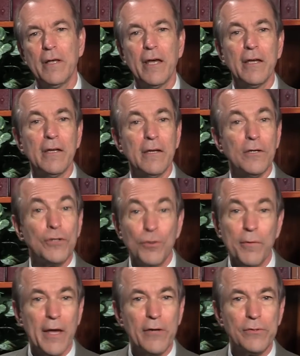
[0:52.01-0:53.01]
a
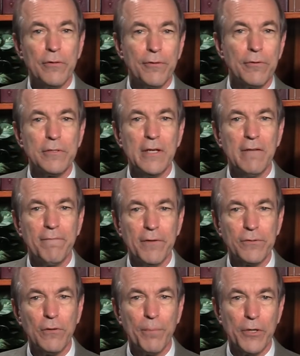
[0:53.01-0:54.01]
2013
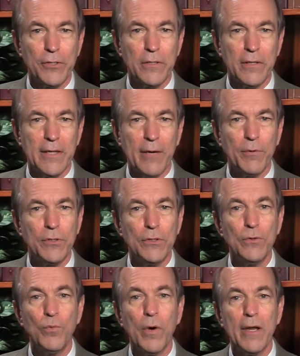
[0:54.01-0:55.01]
fiscal budget that would
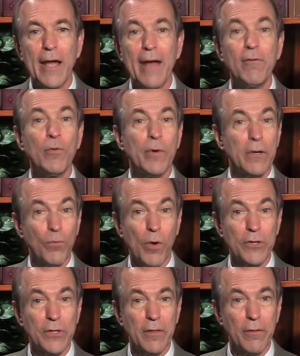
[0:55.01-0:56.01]
do what everyone in
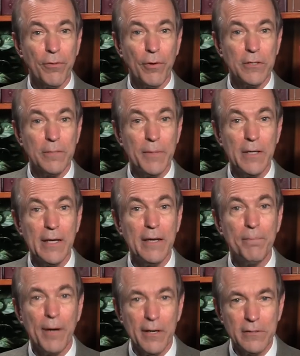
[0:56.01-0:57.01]
Washington thought to be
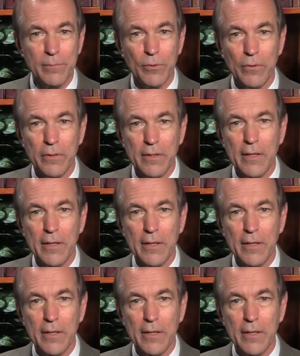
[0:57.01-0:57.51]
impossible